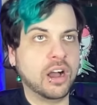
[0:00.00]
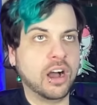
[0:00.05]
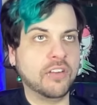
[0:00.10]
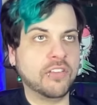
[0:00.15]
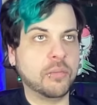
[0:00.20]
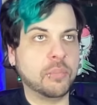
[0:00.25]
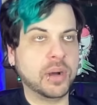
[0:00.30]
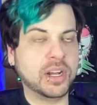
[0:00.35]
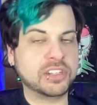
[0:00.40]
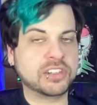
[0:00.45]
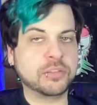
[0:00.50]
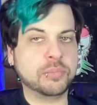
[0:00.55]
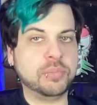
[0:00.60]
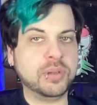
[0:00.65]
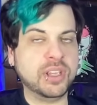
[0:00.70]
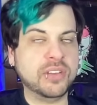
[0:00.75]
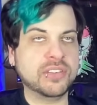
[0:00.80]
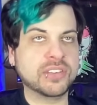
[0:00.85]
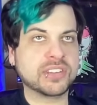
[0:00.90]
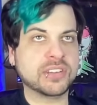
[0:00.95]
of a bunch
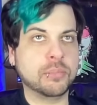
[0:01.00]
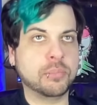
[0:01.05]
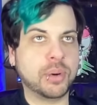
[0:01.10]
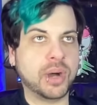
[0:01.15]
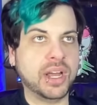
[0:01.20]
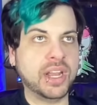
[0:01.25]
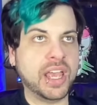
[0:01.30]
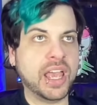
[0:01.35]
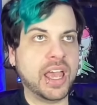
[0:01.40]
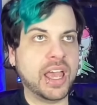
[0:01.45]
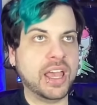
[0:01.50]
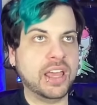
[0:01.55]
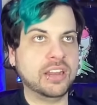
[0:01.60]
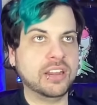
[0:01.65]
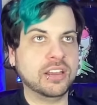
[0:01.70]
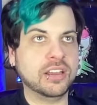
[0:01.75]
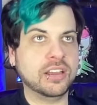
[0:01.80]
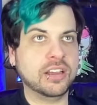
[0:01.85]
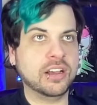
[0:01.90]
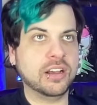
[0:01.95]
of Beavis and
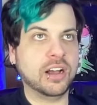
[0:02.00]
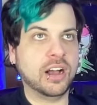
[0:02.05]
Butthead